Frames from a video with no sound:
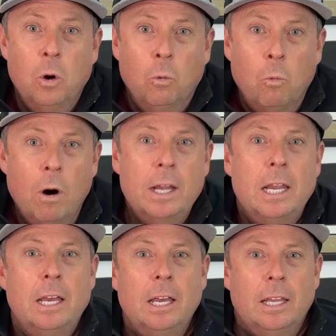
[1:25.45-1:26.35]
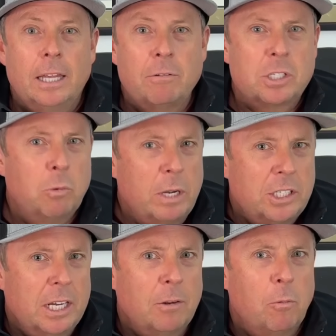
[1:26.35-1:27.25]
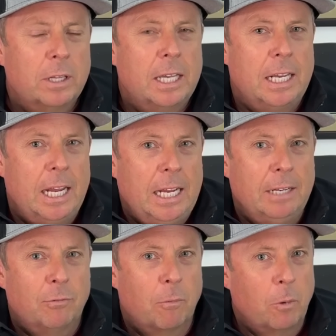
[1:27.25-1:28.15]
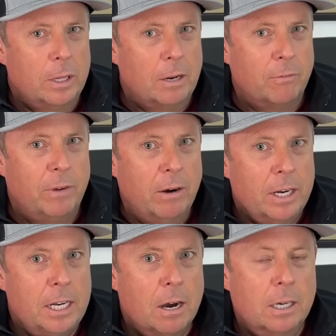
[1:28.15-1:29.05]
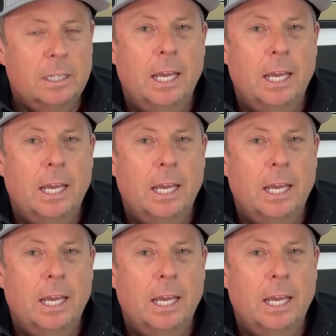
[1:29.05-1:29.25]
One, they were switching what they eat from when they're very young.